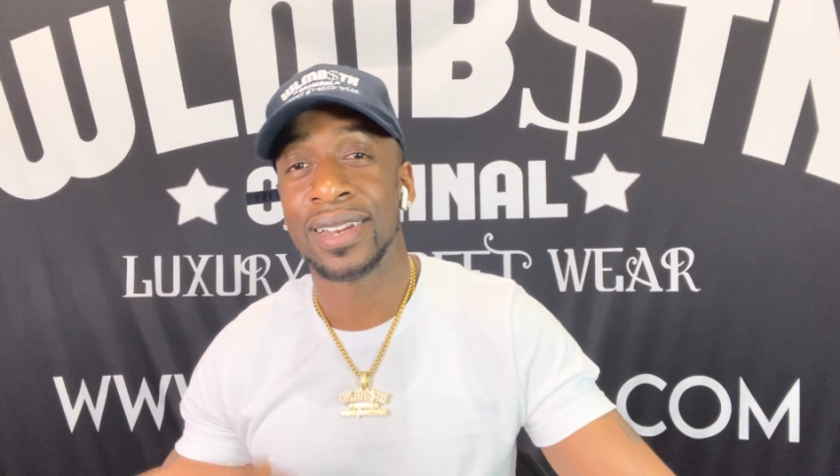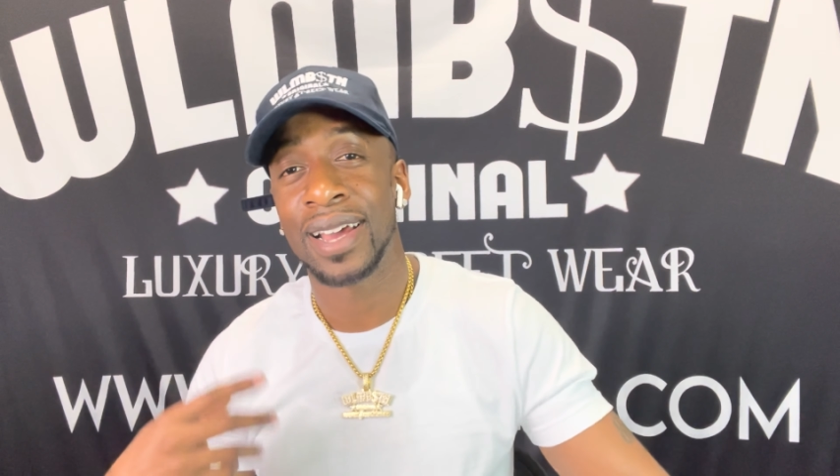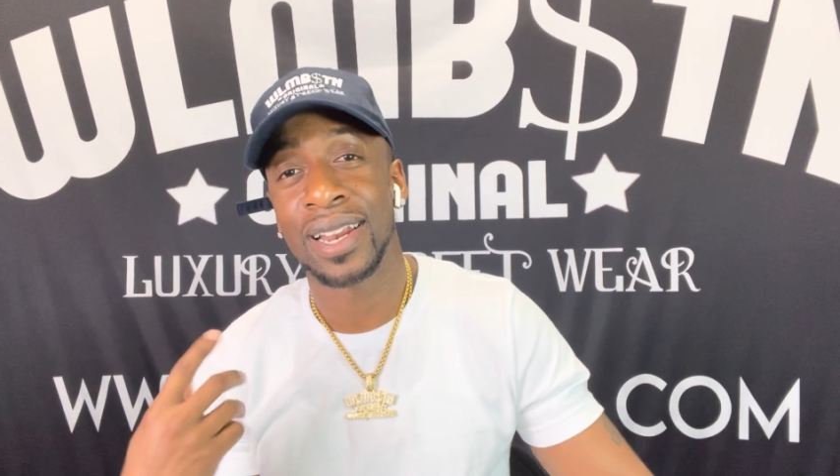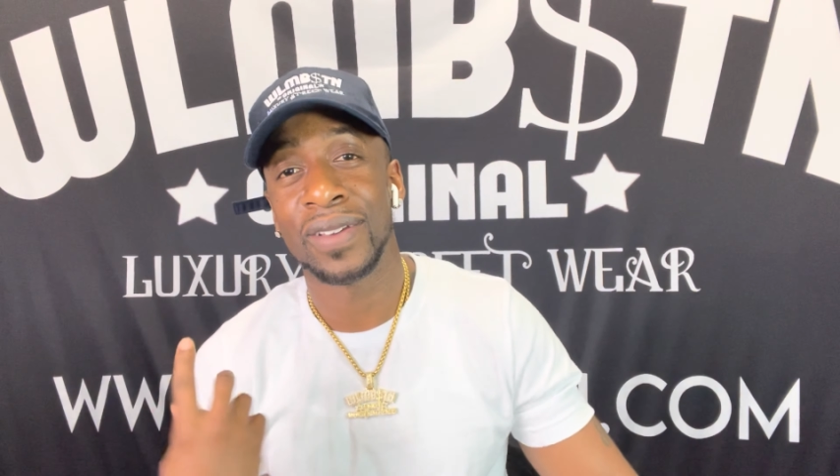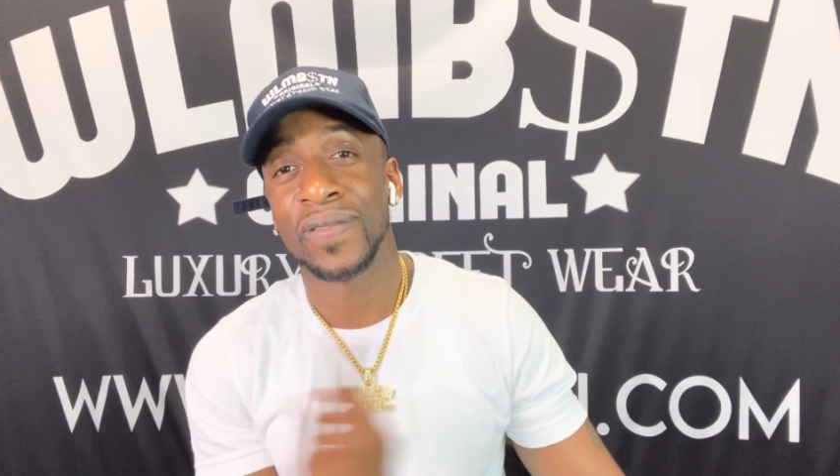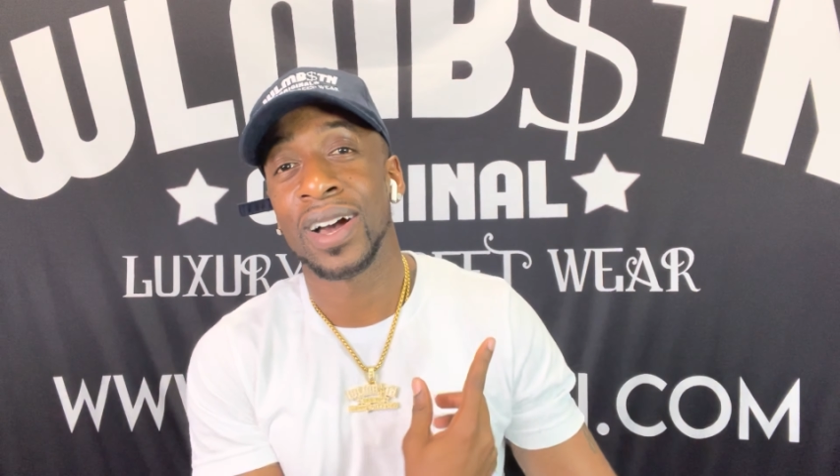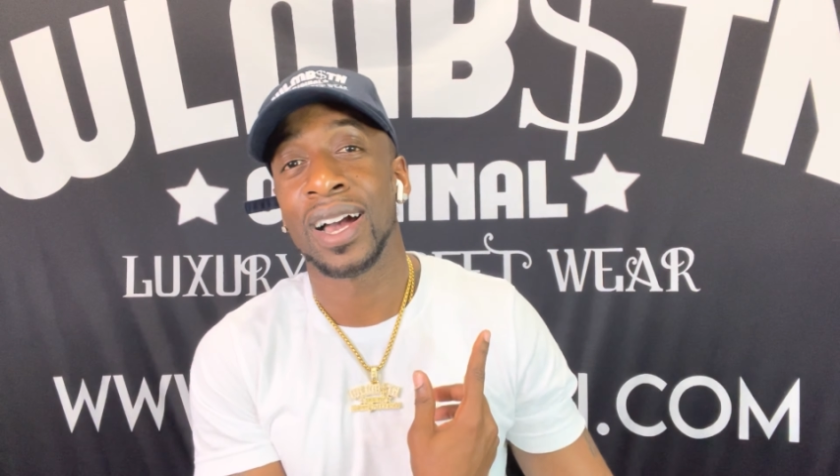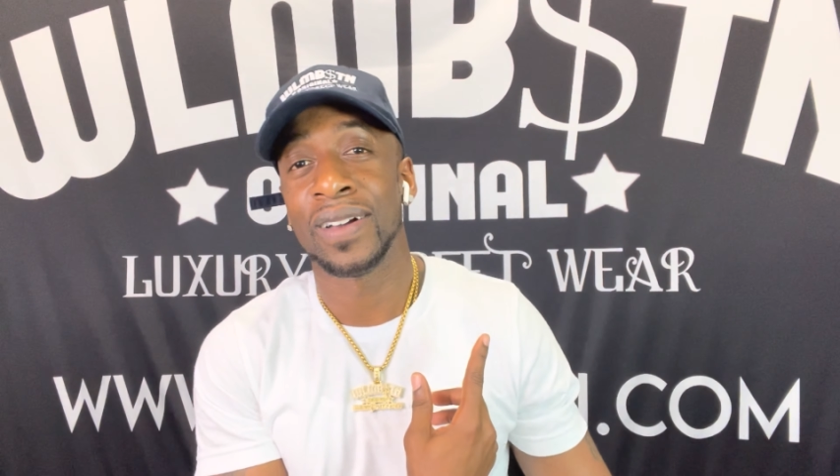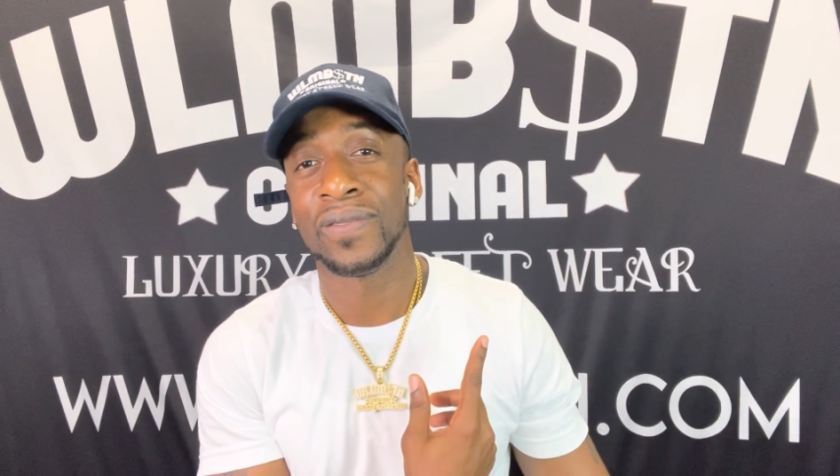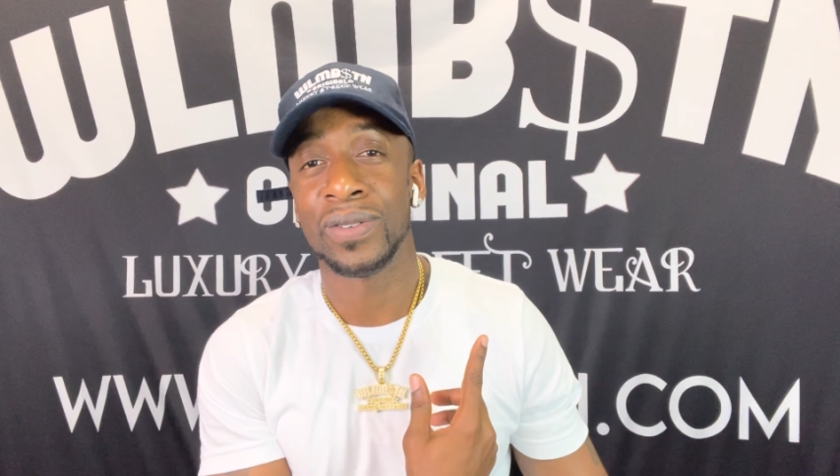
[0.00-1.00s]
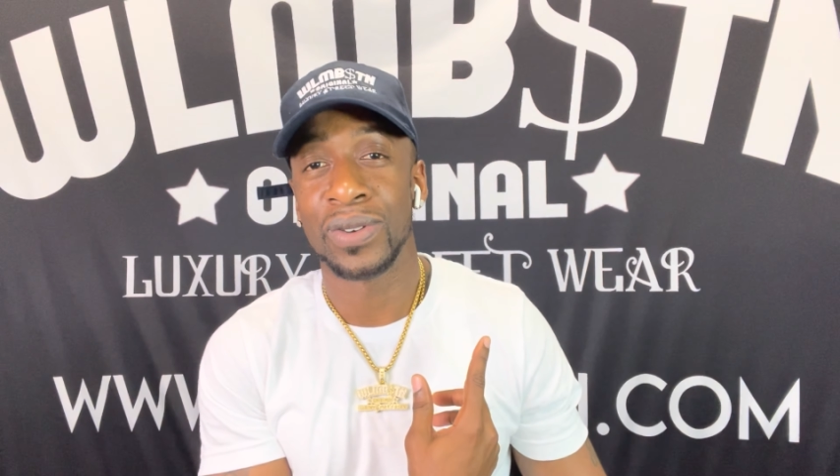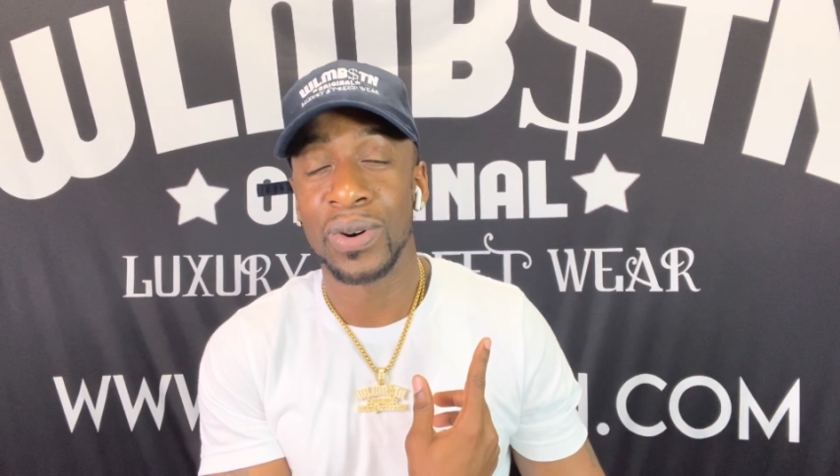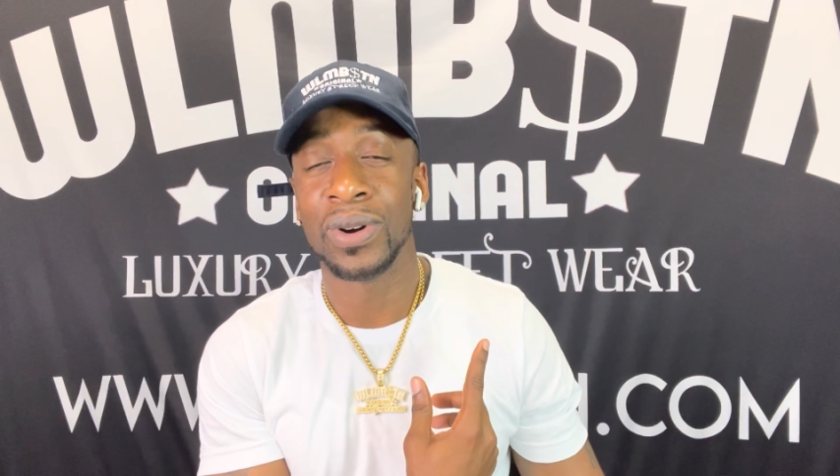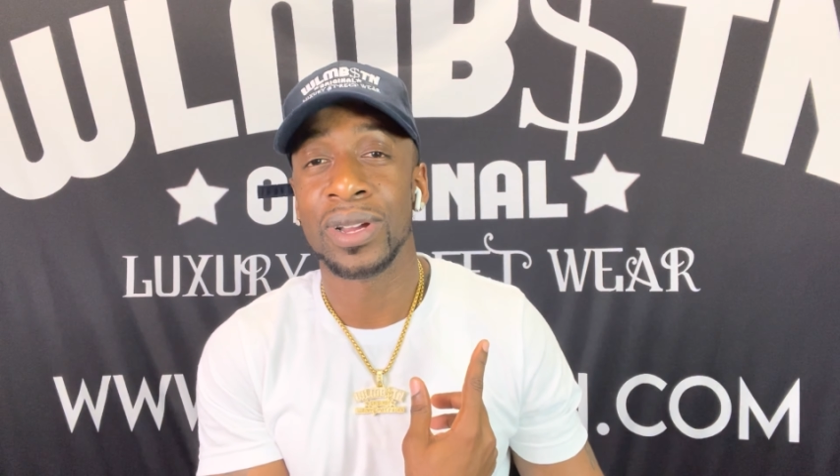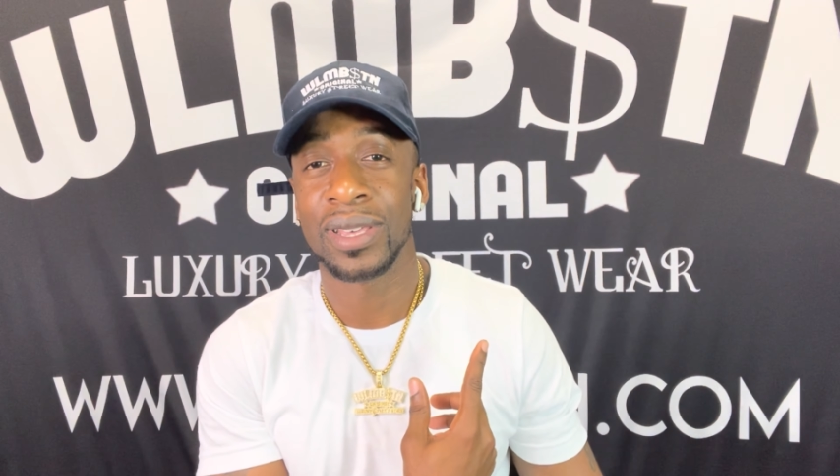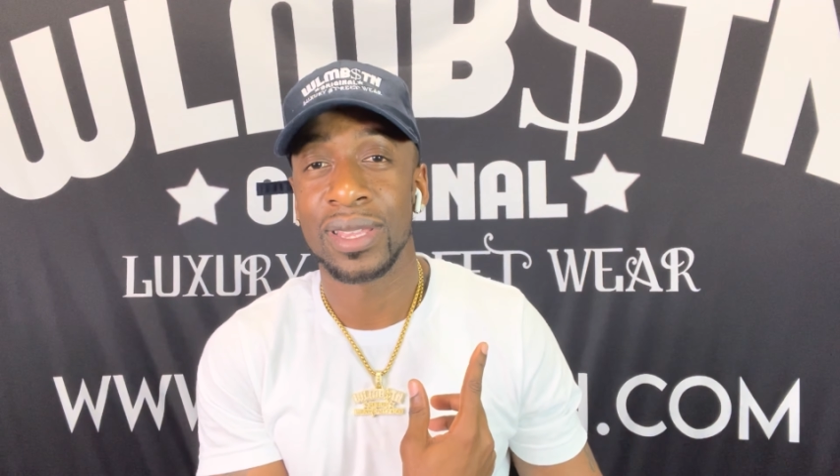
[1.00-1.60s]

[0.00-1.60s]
95 north.